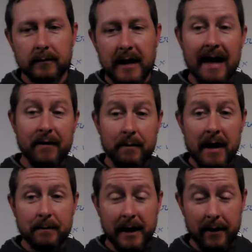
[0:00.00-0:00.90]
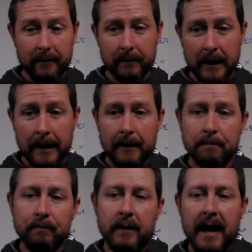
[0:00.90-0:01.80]
mapped out,
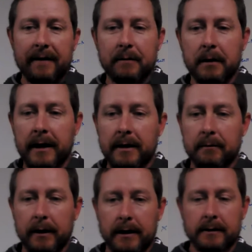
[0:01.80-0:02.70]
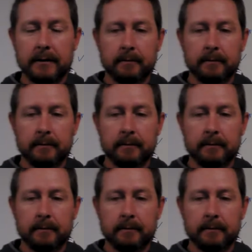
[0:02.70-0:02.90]
have a plan in place.